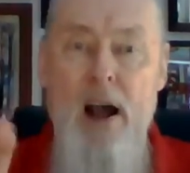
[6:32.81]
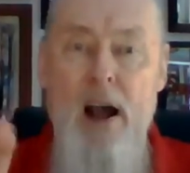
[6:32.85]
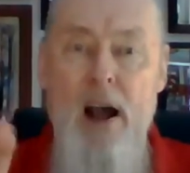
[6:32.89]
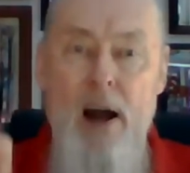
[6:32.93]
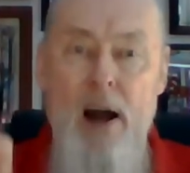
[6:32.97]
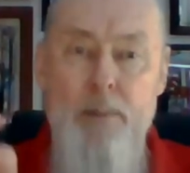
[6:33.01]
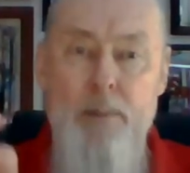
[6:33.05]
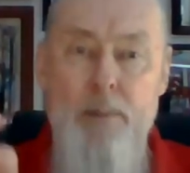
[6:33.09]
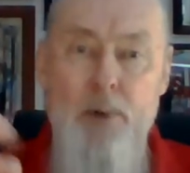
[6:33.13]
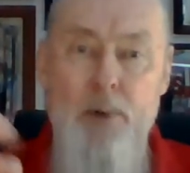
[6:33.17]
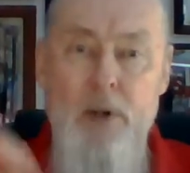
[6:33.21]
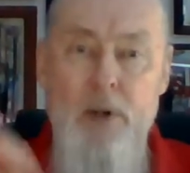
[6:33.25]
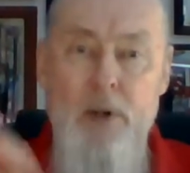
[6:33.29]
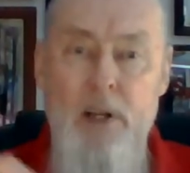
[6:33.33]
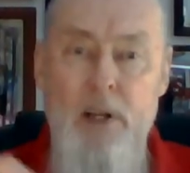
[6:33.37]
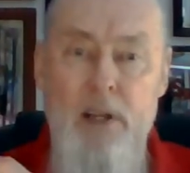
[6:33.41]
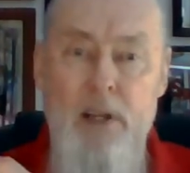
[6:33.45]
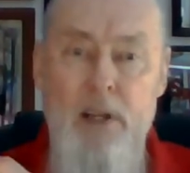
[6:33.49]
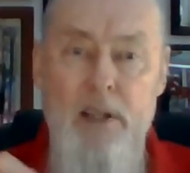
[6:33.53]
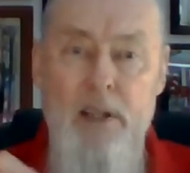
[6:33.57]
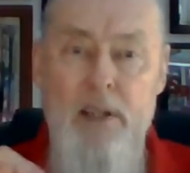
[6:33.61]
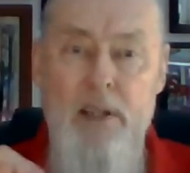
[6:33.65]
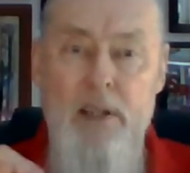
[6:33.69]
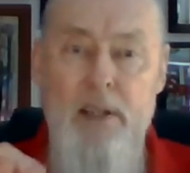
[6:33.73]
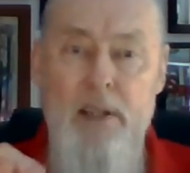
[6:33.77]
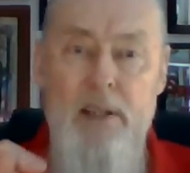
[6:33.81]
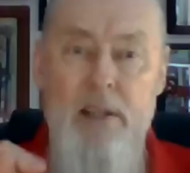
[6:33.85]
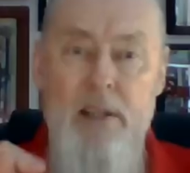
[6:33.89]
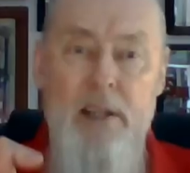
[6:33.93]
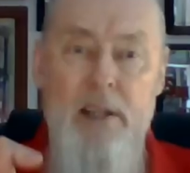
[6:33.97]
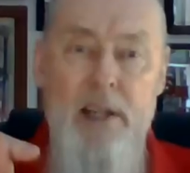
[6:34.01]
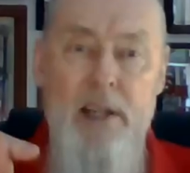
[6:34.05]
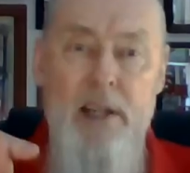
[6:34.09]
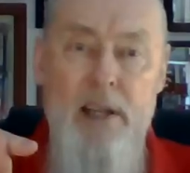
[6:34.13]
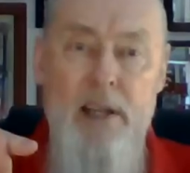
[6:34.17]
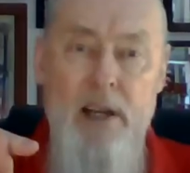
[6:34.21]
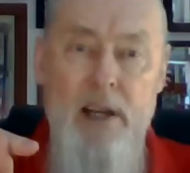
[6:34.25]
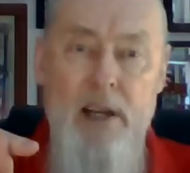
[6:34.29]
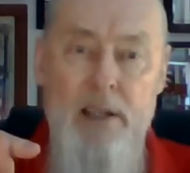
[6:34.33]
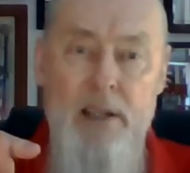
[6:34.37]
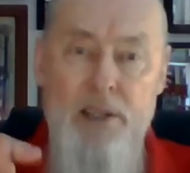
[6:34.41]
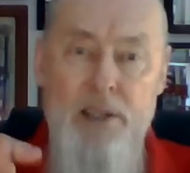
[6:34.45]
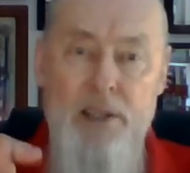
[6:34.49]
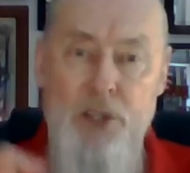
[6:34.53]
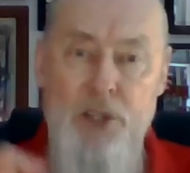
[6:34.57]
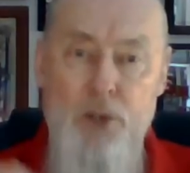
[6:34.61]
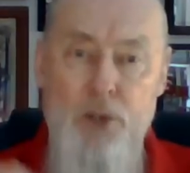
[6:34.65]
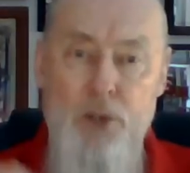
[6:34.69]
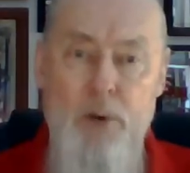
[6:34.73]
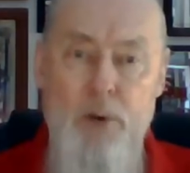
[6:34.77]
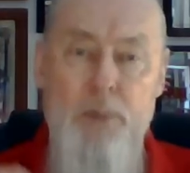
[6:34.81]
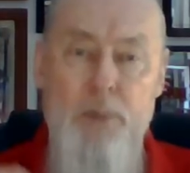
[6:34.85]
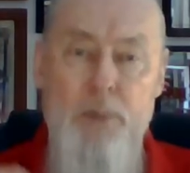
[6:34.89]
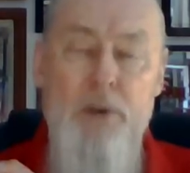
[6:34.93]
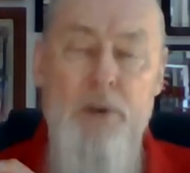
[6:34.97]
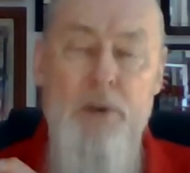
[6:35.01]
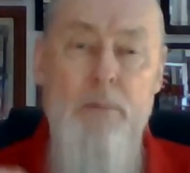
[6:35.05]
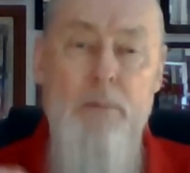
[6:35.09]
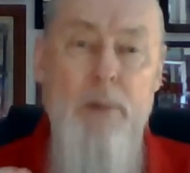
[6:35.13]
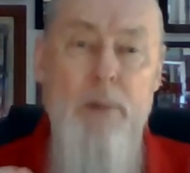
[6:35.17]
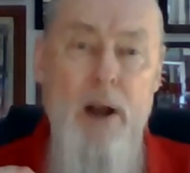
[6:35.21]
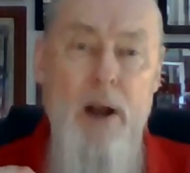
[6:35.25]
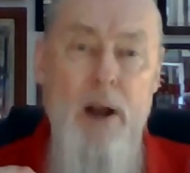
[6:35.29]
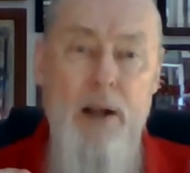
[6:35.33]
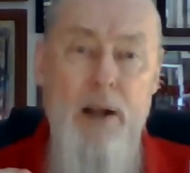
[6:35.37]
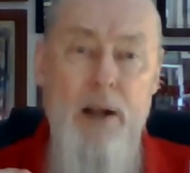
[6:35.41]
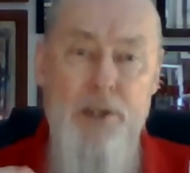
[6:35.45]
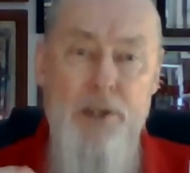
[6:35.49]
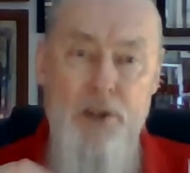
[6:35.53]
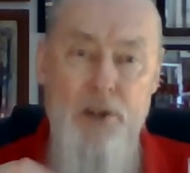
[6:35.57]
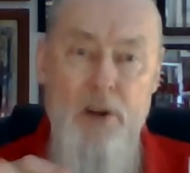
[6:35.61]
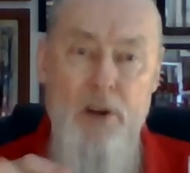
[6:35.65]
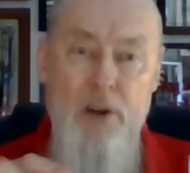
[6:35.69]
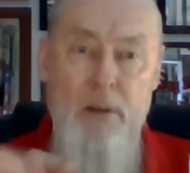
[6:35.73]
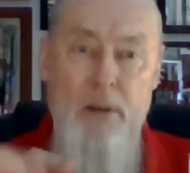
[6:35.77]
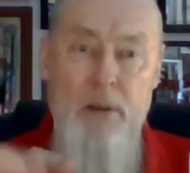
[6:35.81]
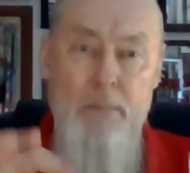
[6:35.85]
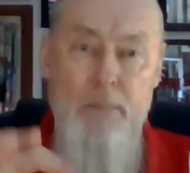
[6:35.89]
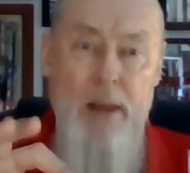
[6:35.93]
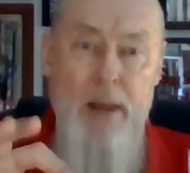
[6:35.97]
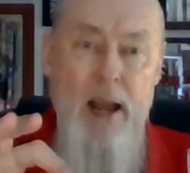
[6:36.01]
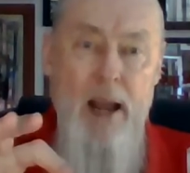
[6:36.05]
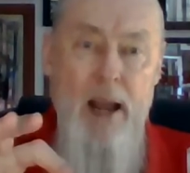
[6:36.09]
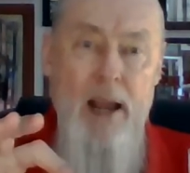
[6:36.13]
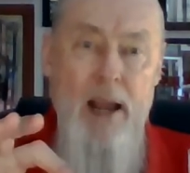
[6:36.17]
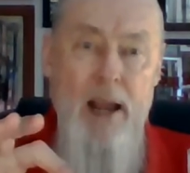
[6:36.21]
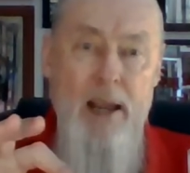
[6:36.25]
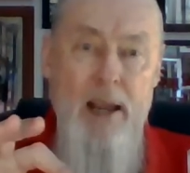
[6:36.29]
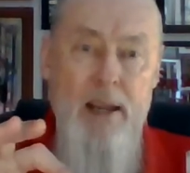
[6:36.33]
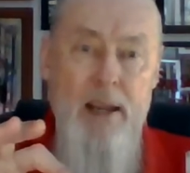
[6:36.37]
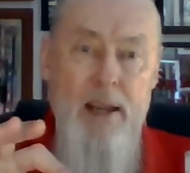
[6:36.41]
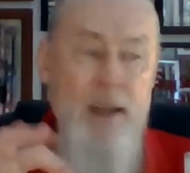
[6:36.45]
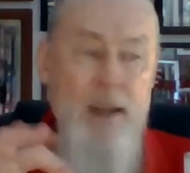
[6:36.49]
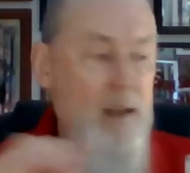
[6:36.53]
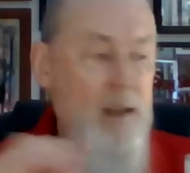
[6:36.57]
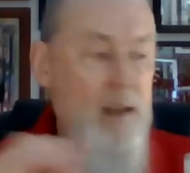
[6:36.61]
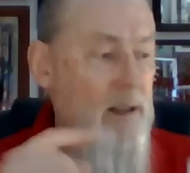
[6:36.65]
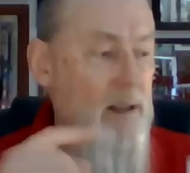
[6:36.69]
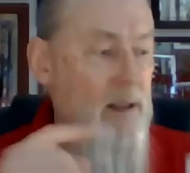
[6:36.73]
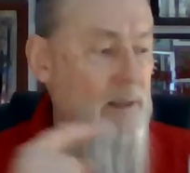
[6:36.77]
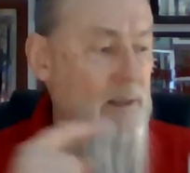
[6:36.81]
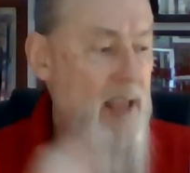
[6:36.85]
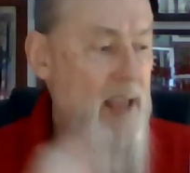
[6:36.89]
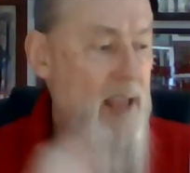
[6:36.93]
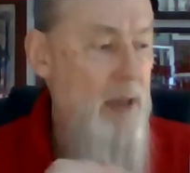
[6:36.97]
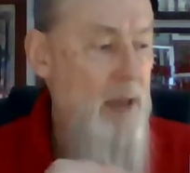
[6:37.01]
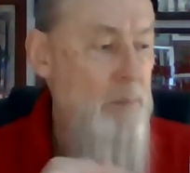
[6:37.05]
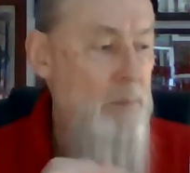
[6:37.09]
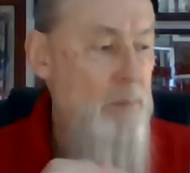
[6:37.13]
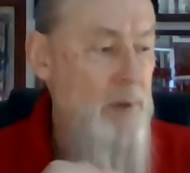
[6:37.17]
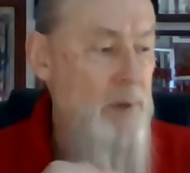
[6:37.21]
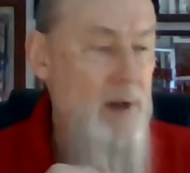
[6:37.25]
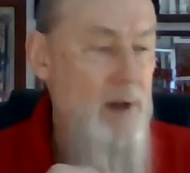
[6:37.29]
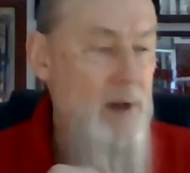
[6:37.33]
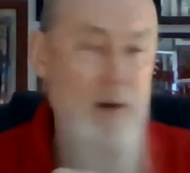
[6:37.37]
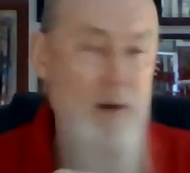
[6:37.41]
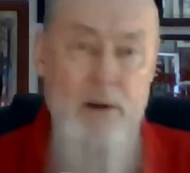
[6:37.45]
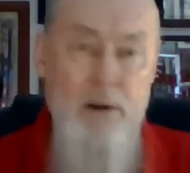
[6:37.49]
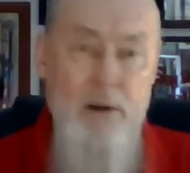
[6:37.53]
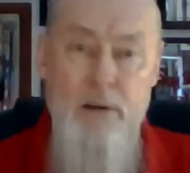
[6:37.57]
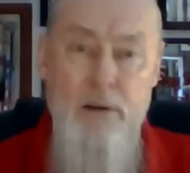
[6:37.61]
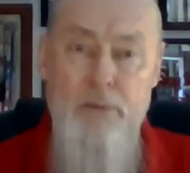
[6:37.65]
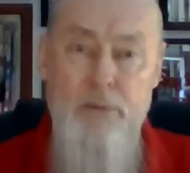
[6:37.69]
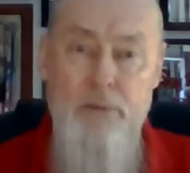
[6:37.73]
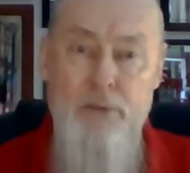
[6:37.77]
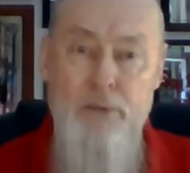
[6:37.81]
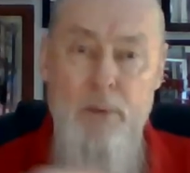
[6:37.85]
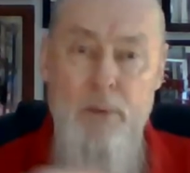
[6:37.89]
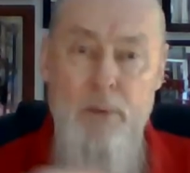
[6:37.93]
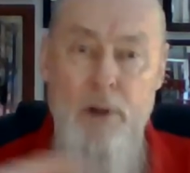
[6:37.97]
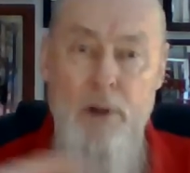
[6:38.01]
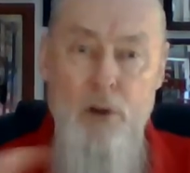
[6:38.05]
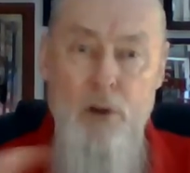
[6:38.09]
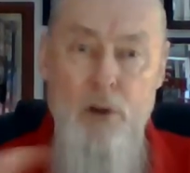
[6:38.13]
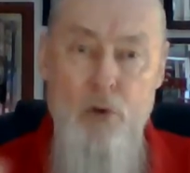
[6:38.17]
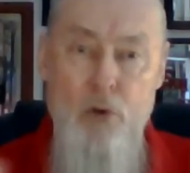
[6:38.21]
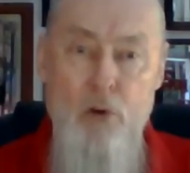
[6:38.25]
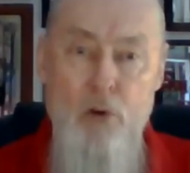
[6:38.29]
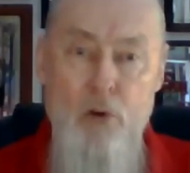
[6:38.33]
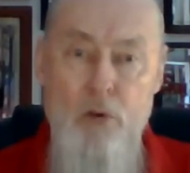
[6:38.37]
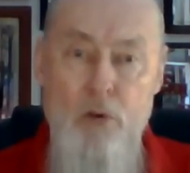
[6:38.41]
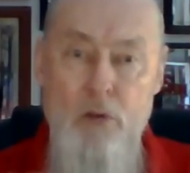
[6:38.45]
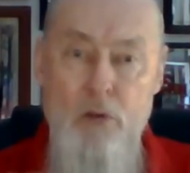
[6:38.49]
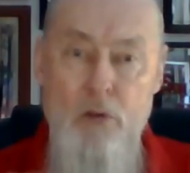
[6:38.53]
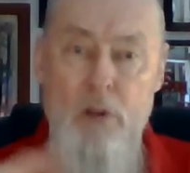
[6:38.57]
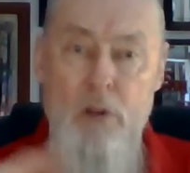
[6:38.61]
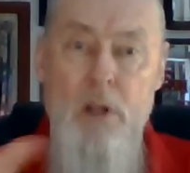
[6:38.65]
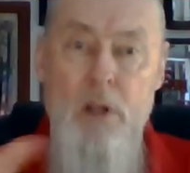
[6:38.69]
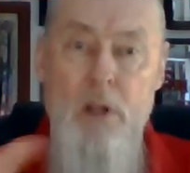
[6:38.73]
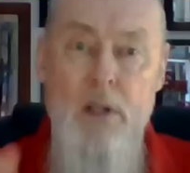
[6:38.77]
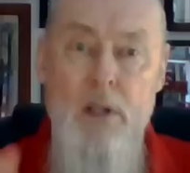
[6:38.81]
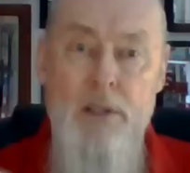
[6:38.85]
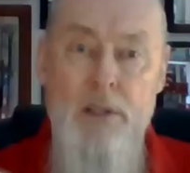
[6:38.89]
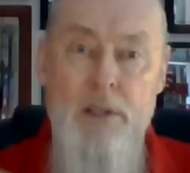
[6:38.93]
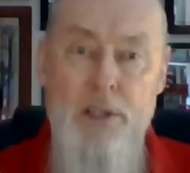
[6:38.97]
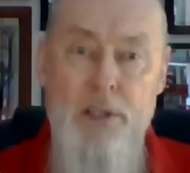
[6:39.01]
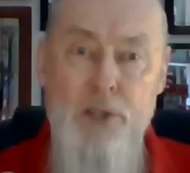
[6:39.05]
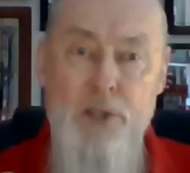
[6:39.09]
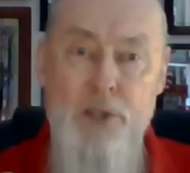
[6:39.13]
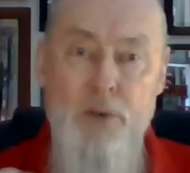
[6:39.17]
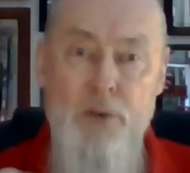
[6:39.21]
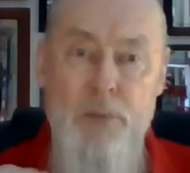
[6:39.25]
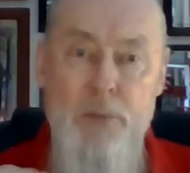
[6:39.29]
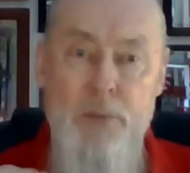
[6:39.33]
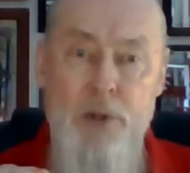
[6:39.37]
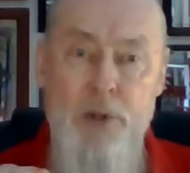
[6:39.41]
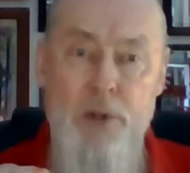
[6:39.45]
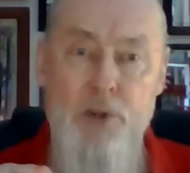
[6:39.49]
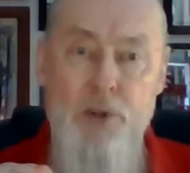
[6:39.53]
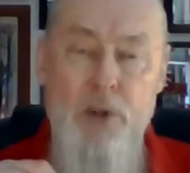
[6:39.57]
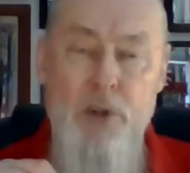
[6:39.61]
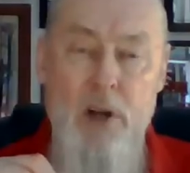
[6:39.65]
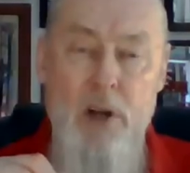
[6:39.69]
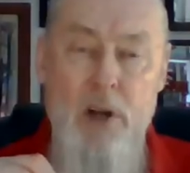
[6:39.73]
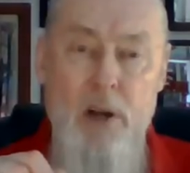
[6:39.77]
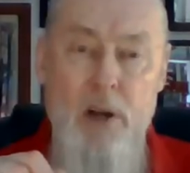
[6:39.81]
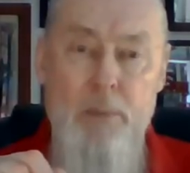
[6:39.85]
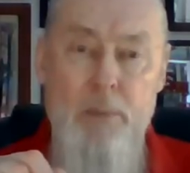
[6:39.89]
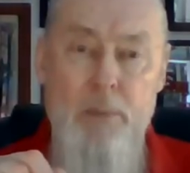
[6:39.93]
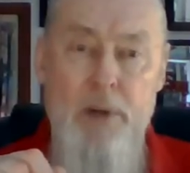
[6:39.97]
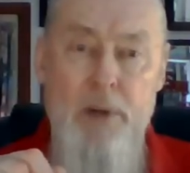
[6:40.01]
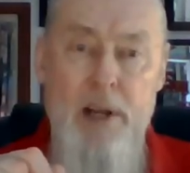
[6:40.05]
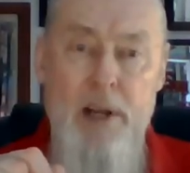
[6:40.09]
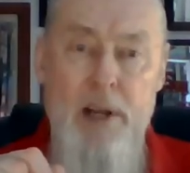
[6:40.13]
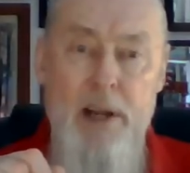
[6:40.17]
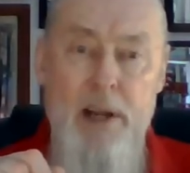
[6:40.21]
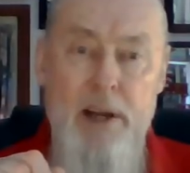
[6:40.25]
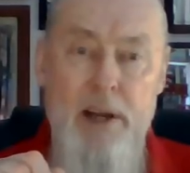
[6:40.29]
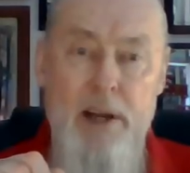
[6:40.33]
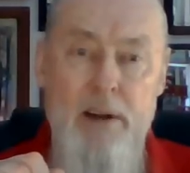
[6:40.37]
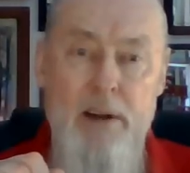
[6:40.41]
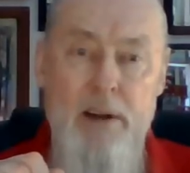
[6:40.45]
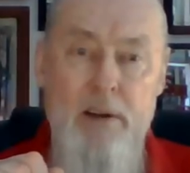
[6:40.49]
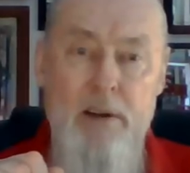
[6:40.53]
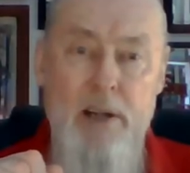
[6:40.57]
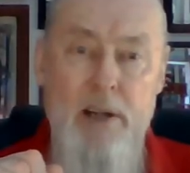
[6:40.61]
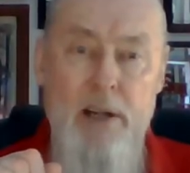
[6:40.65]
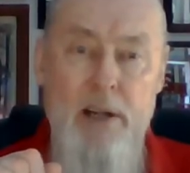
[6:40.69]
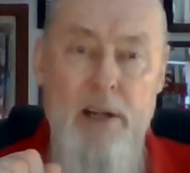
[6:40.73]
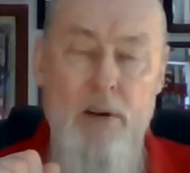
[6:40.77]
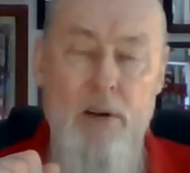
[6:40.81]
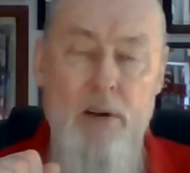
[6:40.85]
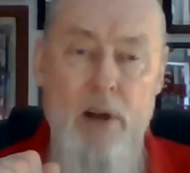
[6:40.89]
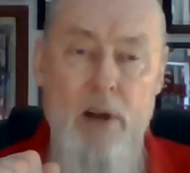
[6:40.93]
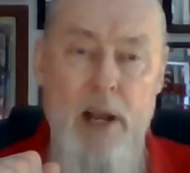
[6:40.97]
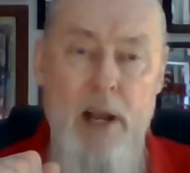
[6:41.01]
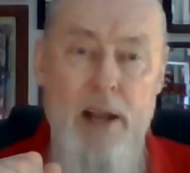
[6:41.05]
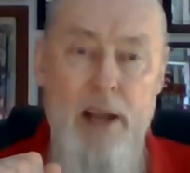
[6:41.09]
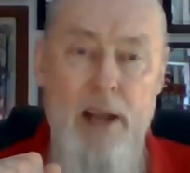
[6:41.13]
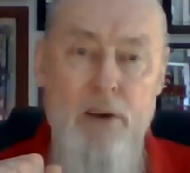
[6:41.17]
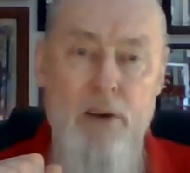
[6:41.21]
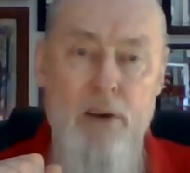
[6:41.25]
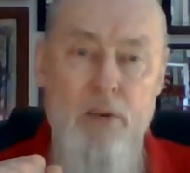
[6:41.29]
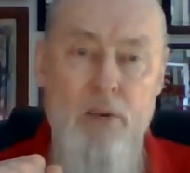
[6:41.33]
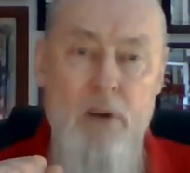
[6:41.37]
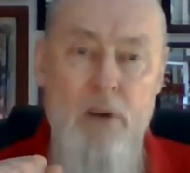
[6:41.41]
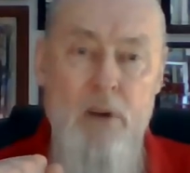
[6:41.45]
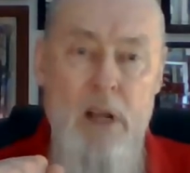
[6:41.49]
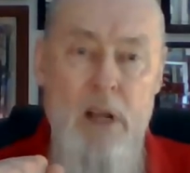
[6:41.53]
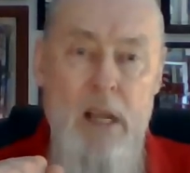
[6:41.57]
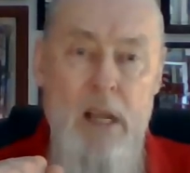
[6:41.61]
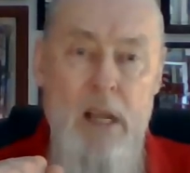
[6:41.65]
I'll put it in the description box. You can buy that beer from a local distribution company here in Ohio,